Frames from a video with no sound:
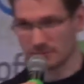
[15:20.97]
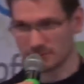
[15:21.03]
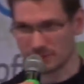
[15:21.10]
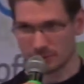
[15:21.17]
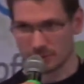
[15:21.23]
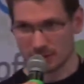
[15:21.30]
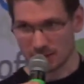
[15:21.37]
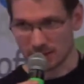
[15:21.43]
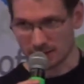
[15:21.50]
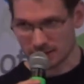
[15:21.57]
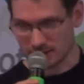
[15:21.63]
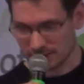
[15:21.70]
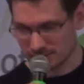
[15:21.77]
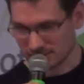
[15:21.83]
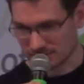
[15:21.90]
very
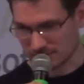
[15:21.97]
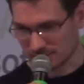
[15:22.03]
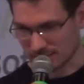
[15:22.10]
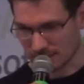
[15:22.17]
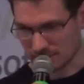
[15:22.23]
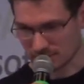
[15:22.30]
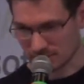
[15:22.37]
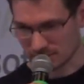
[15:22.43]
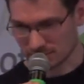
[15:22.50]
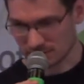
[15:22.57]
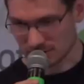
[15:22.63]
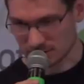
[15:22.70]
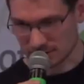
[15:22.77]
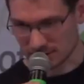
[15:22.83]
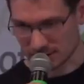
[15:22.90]
likely the account
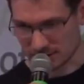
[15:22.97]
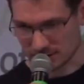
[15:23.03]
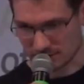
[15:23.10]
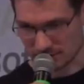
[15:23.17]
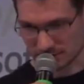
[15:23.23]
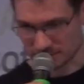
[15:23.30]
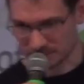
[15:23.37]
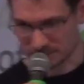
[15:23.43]
authenticator.